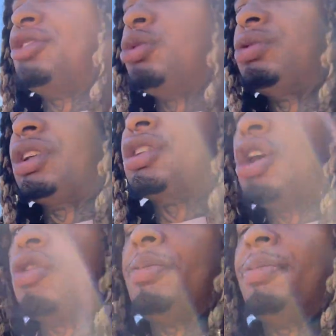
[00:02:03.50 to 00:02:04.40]
Zeus and
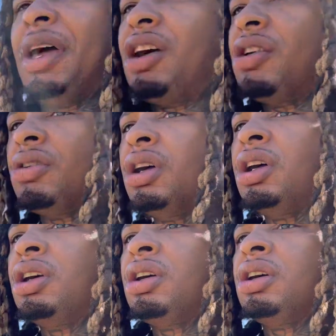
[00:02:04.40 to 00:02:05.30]
Chloe Bell.
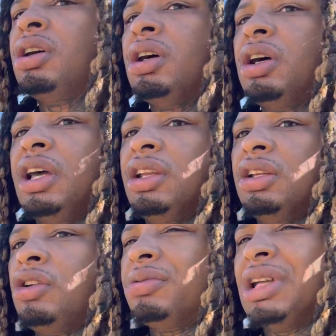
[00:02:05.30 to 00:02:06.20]
And
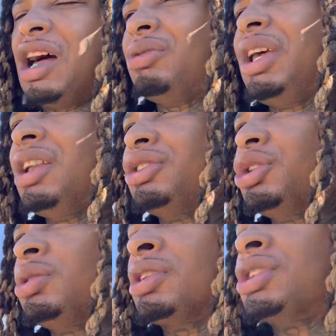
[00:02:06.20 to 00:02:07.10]
you know what I'm saying? I don't need a
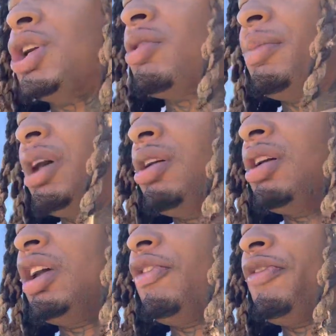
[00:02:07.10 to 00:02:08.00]
Zeus and Chloe male
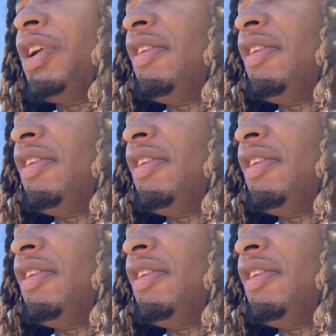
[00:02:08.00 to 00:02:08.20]
if I'm finna